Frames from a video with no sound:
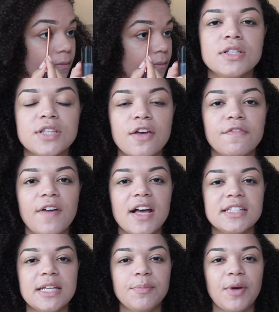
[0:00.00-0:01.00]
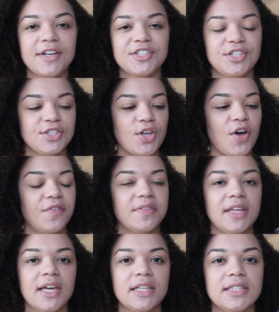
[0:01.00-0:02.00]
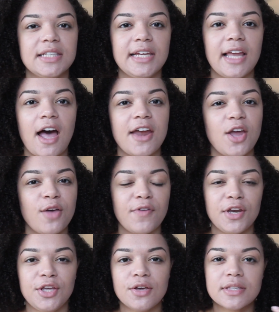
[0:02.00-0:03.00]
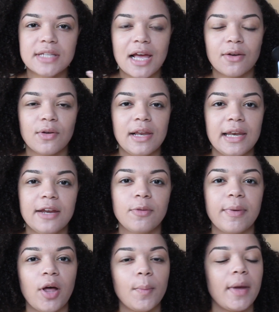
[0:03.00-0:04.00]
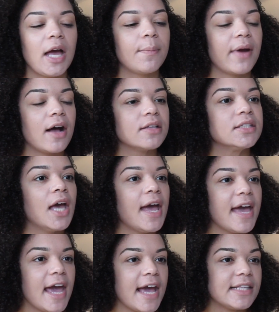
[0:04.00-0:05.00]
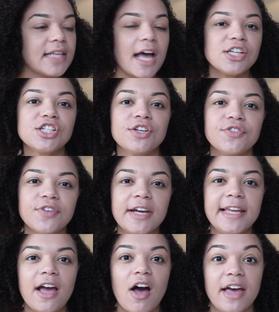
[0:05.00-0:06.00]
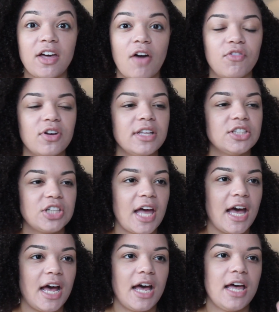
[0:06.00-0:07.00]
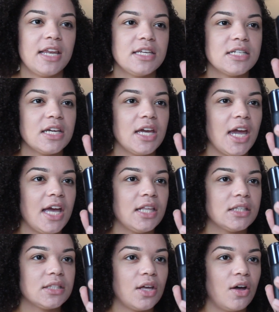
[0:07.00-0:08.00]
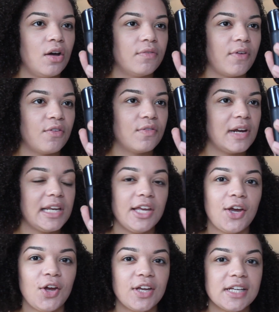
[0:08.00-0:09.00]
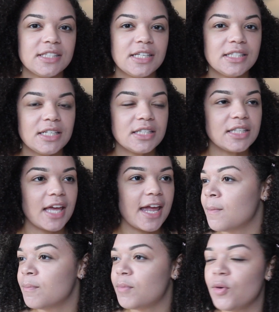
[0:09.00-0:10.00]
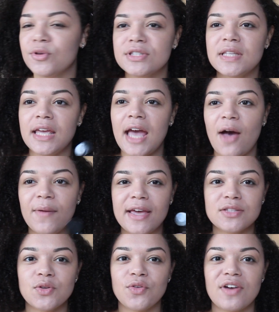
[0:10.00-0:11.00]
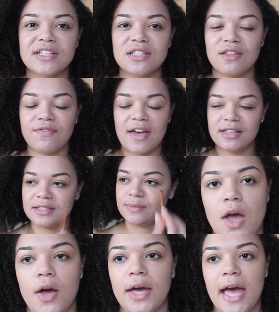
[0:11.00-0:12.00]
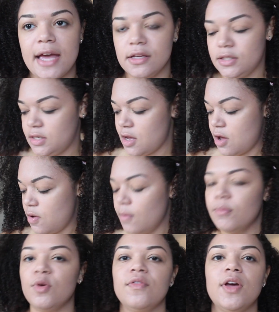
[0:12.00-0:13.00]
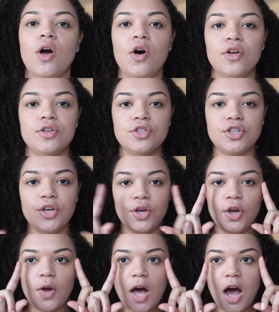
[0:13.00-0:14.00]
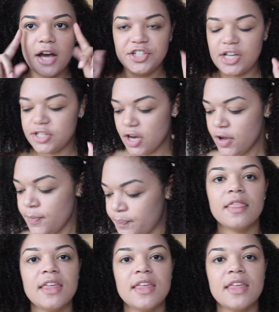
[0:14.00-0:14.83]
So first impressions of the concealer, I know I've only used it a little bit on my eyebrows. It's actually really high coverage and it's of a really good consistency, but we'll see how it is on the rest of the face. Okay, so moving on to eyeshadow.